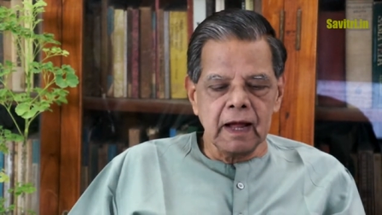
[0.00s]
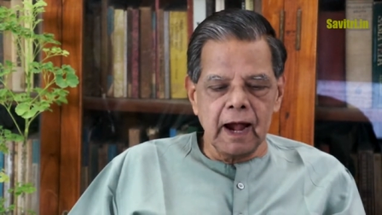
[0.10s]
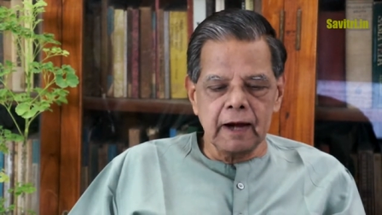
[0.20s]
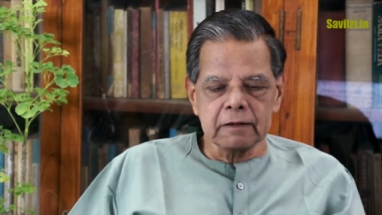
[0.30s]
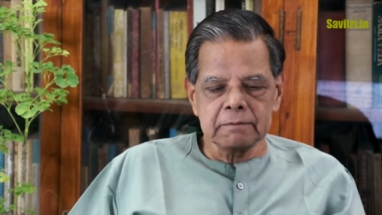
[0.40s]

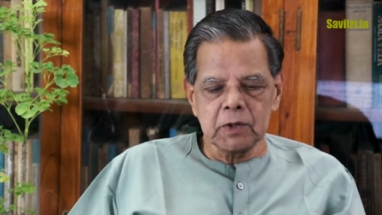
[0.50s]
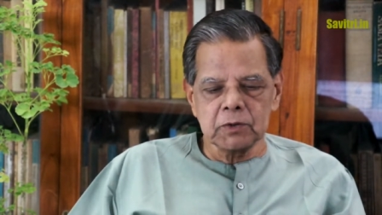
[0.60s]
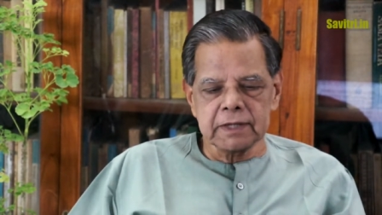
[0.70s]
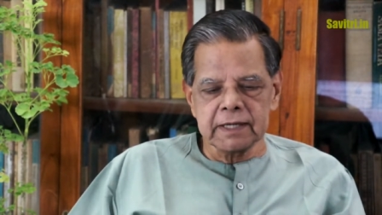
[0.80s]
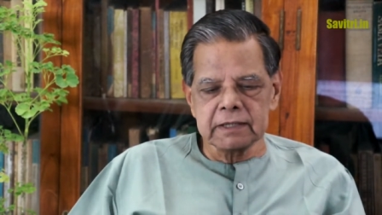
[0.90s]
and the
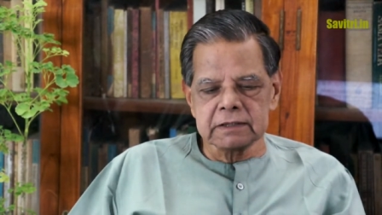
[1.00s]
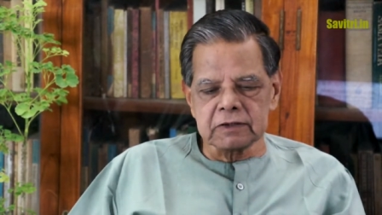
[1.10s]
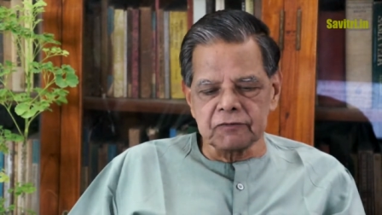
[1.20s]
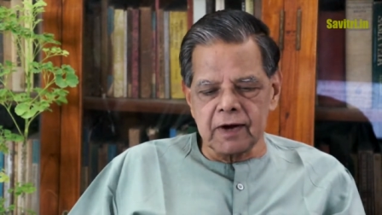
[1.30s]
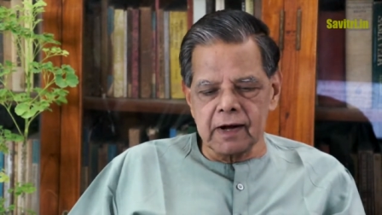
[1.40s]
musings
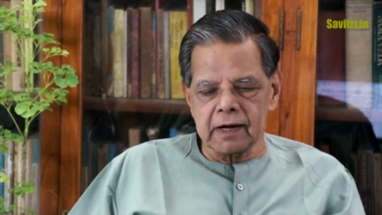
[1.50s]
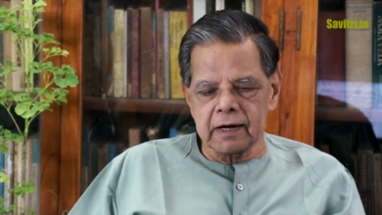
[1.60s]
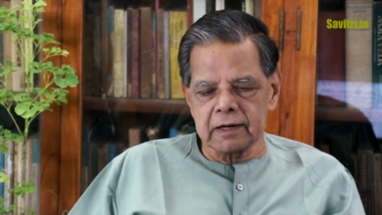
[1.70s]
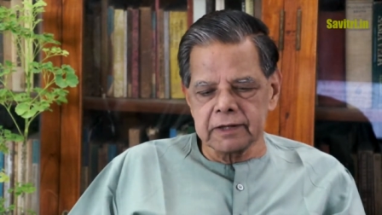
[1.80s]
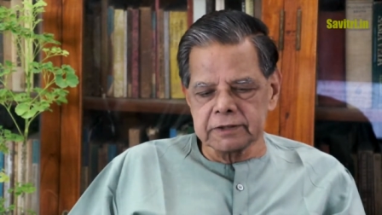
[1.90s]
of
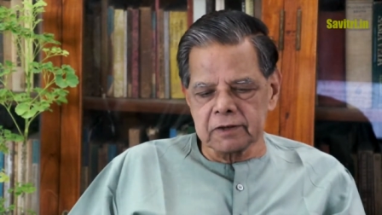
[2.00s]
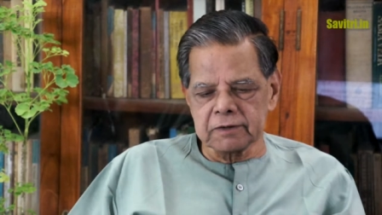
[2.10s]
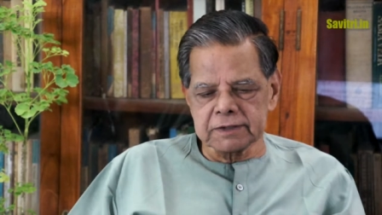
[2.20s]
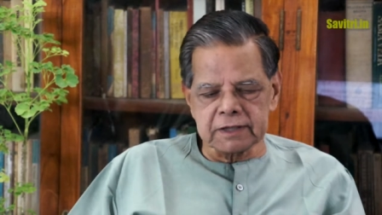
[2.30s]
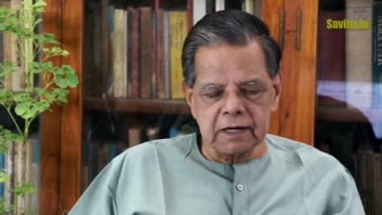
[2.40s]
fire leisure
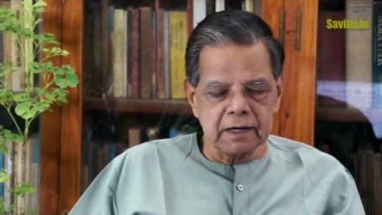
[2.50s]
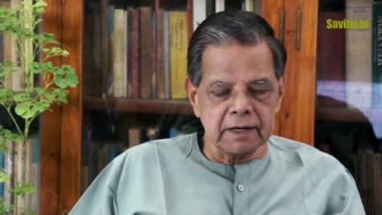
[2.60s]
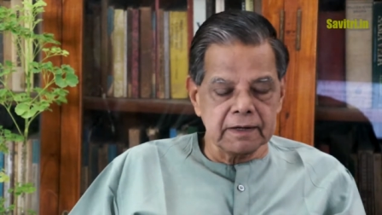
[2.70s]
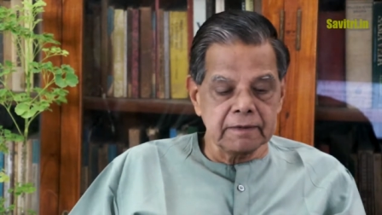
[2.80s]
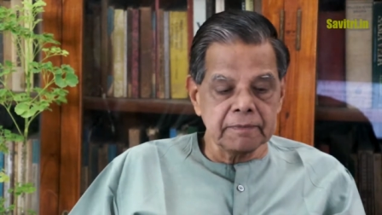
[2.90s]
of the
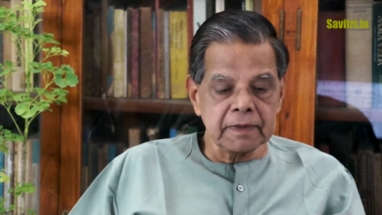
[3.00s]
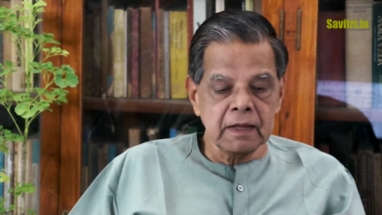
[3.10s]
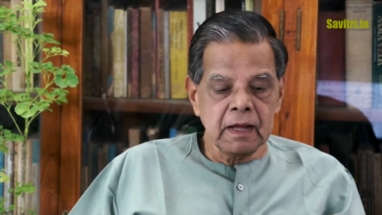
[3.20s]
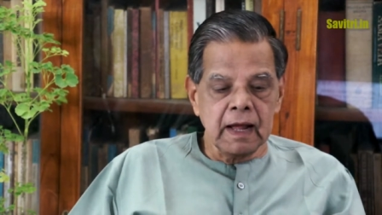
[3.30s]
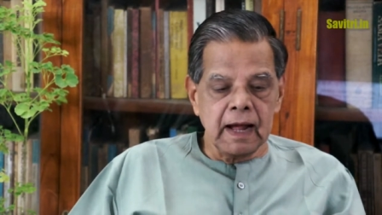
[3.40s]
sky,
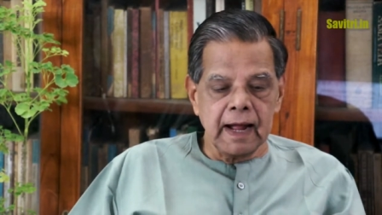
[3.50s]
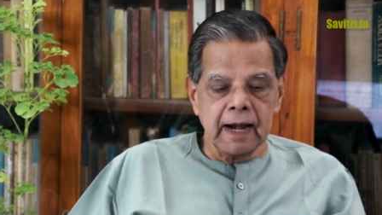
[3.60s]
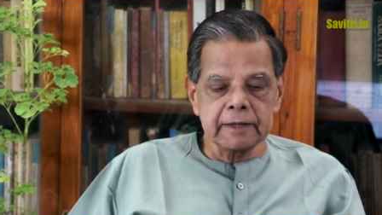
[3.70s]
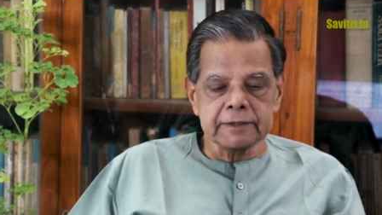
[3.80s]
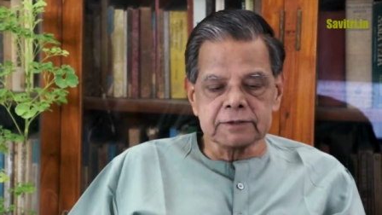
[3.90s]

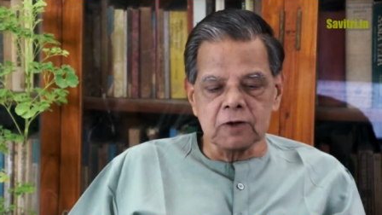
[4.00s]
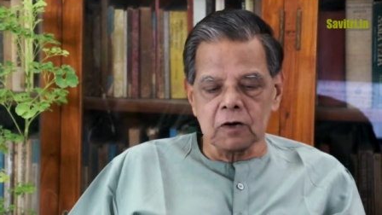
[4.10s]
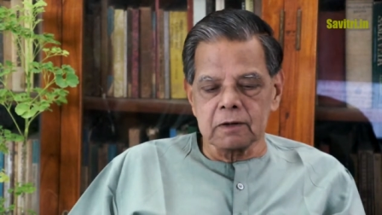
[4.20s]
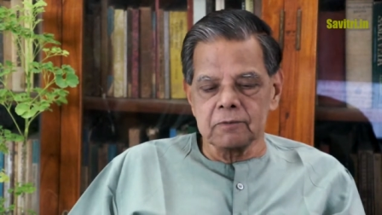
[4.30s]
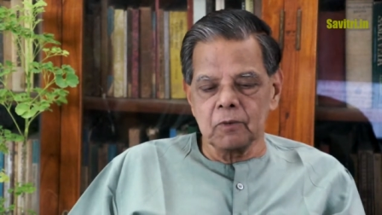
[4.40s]
and the
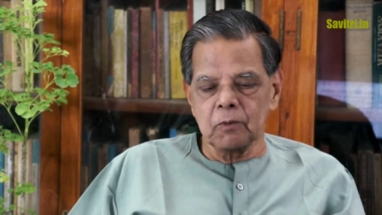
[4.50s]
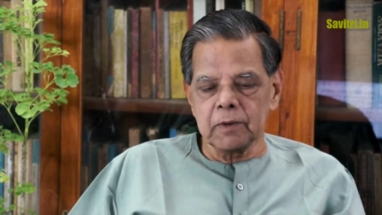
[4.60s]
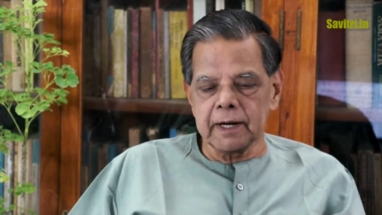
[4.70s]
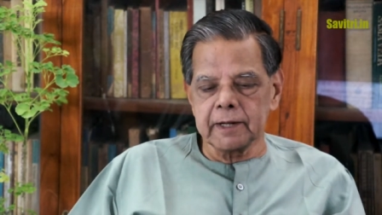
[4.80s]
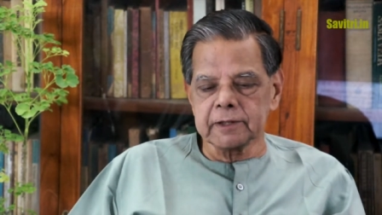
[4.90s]
solemn
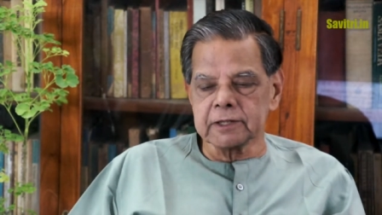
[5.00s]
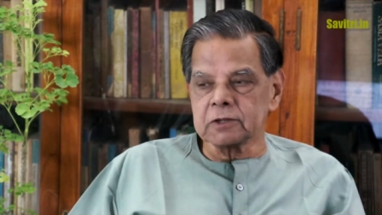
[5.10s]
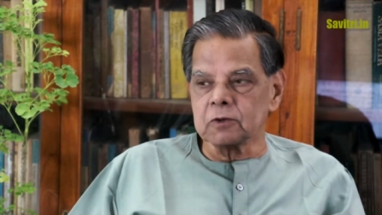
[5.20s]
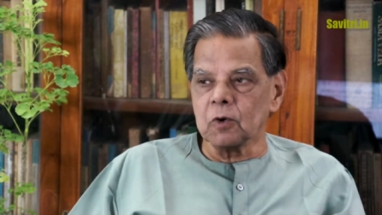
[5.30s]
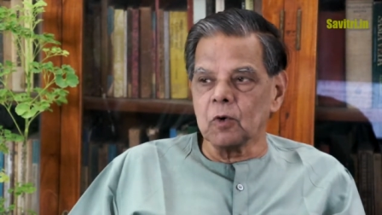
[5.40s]
weight the
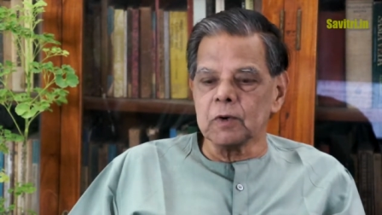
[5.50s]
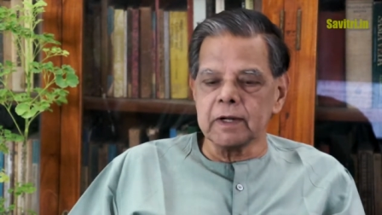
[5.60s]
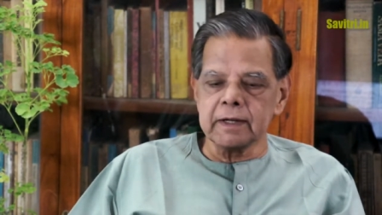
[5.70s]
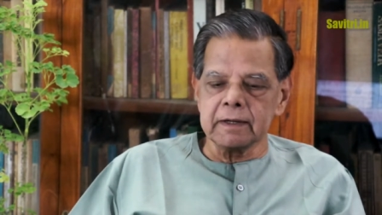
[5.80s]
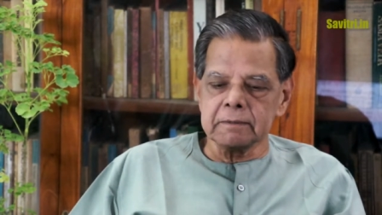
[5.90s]

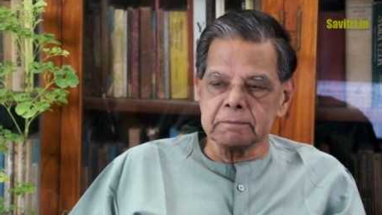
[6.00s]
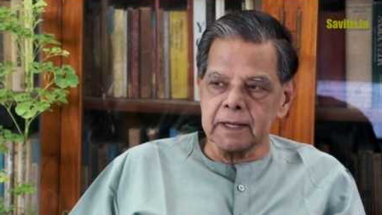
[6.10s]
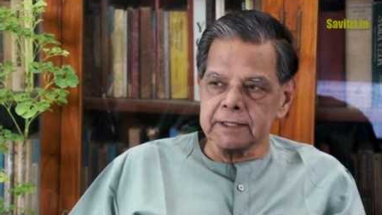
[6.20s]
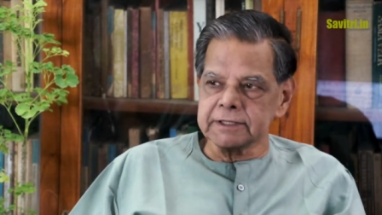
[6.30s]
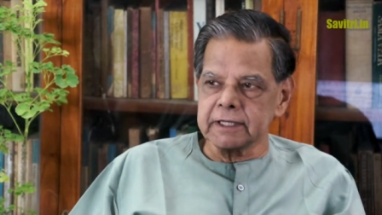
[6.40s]
slowly
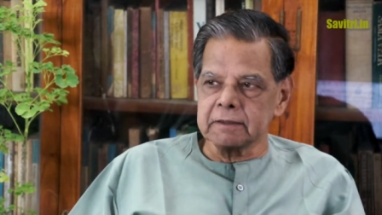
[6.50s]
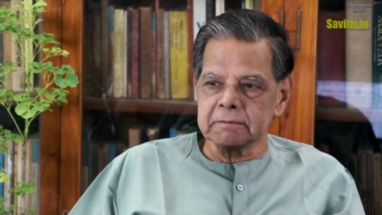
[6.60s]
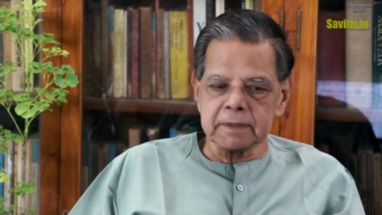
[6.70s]
passing